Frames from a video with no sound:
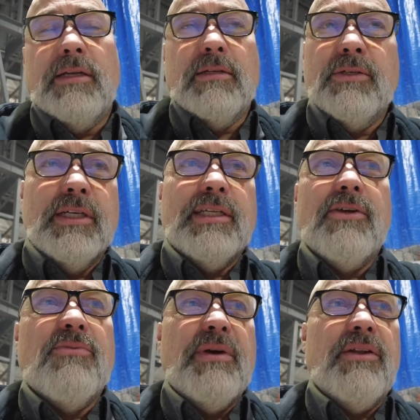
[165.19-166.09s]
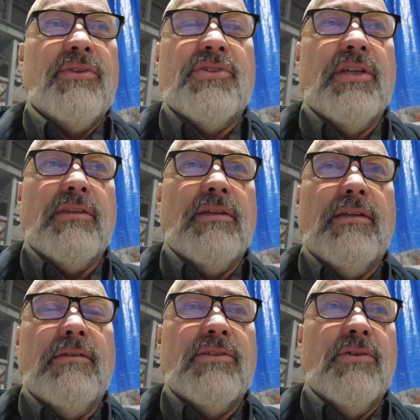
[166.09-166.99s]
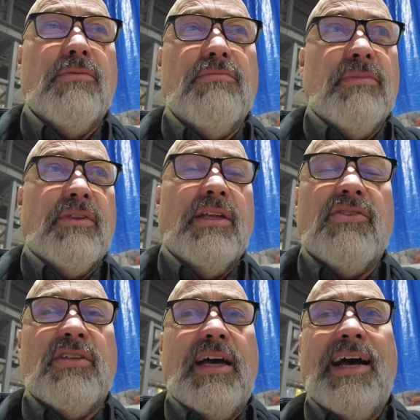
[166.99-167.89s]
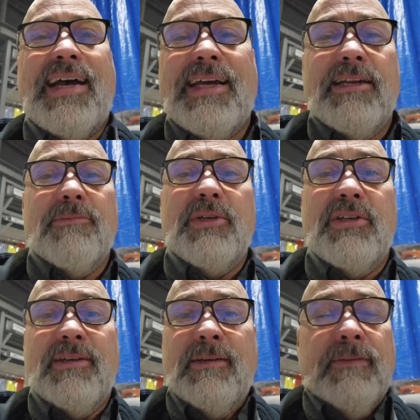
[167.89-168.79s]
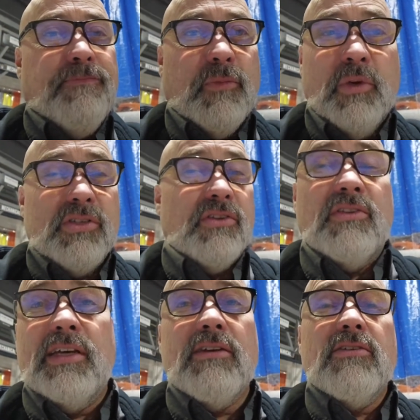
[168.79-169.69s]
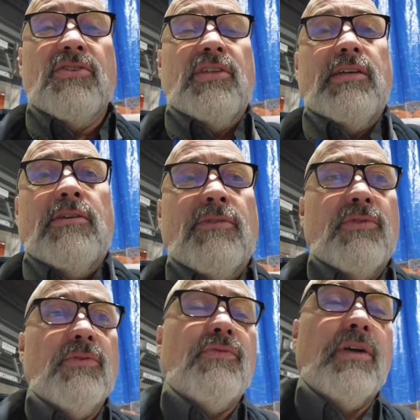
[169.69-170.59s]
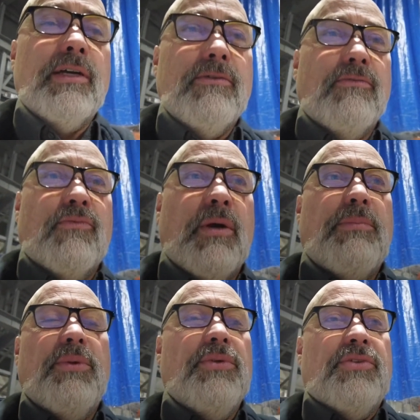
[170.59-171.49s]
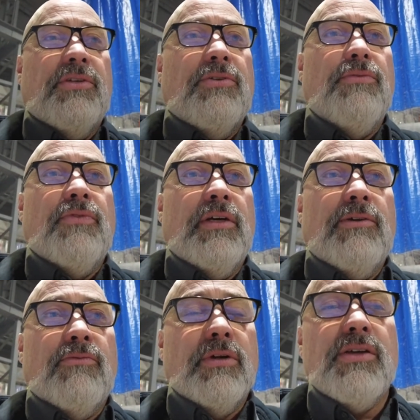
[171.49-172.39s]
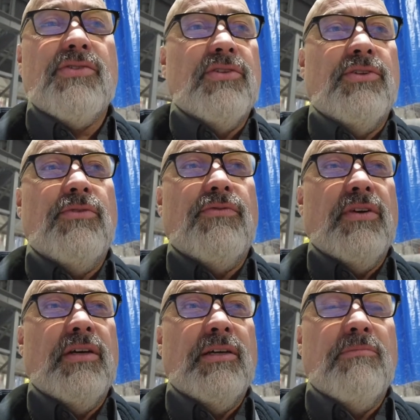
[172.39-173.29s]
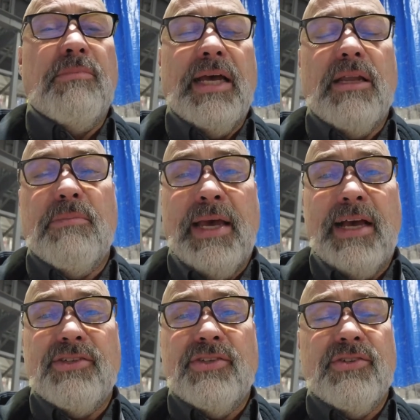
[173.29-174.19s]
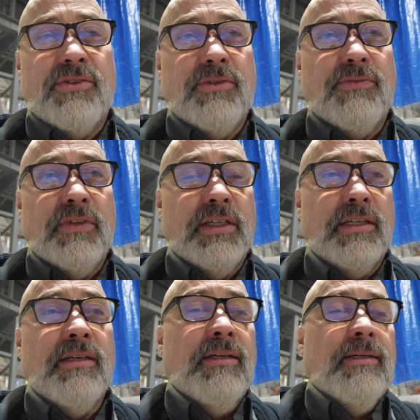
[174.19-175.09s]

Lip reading: You get down to metal, there's nothing else to hide. I mean, what's there is there. And if you find rumples and you find rust and you find bad patches, or you find